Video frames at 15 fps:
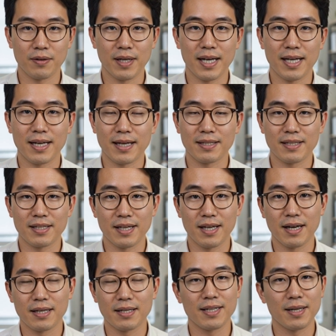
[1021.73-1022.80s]
decades,
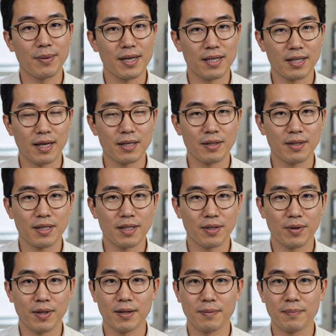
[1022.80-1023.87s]
the semiconductor
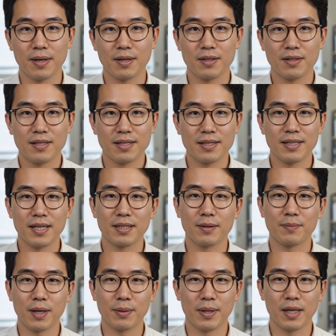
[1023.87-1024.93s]
industry measured success
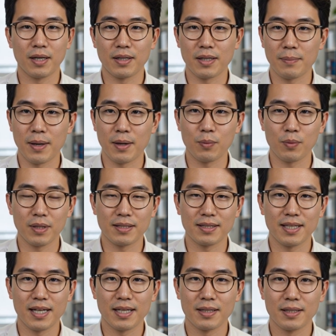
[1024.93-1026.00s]
primarily by one
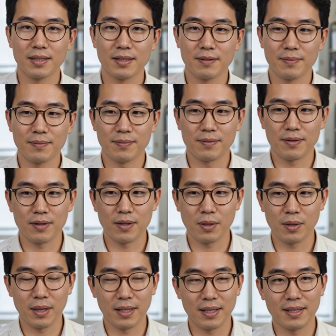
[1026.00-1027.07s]
standard: who
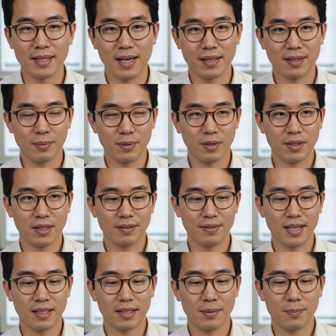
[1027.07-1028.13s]
could design the most
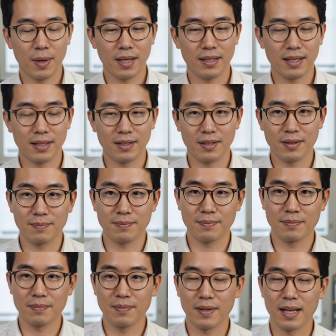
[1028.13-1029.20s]
advanced processor.
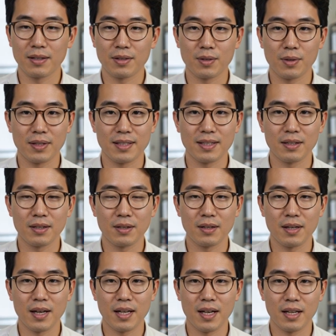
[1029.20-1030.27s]
Faster
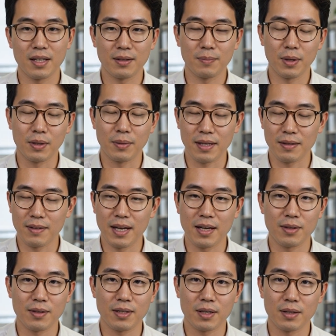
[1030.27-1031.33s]
transistors, smaller
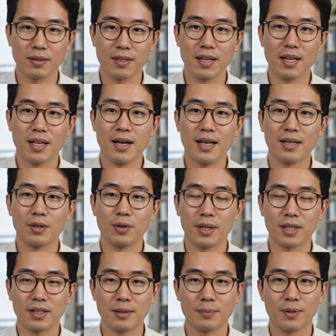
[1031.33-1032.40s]
manufacturing nodes, and
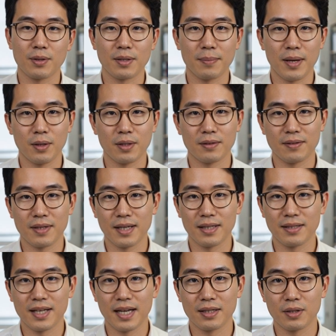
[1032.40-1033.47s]
greater computing power
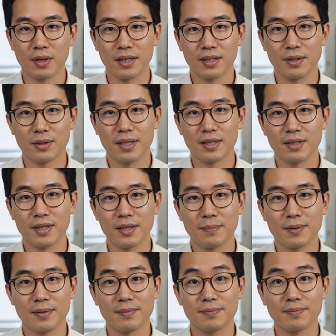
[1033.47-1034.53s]
defined technological
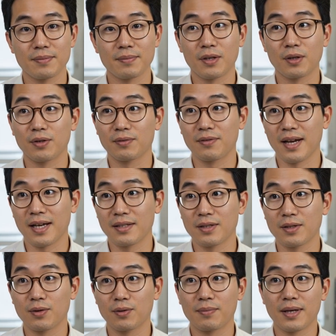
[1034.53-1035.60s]
leadership. Those
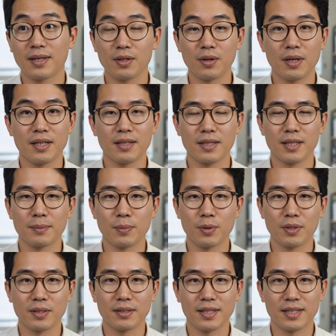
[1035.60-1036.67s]
factors remain critically
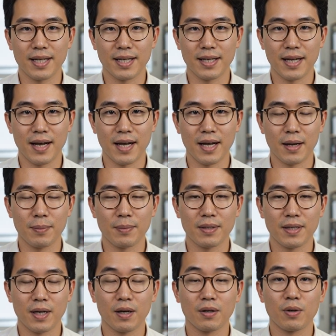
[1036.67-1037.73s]
important today, but
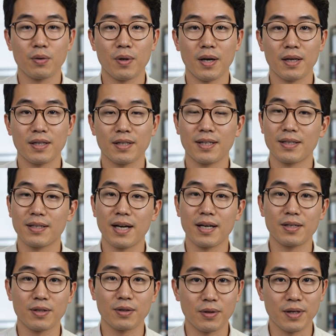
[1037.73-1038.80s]
they are no longer the
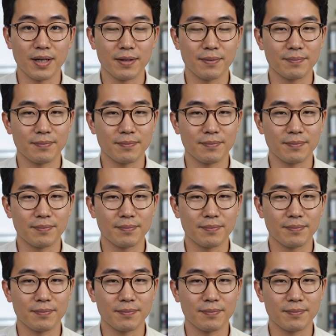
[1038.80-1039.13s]
entire story.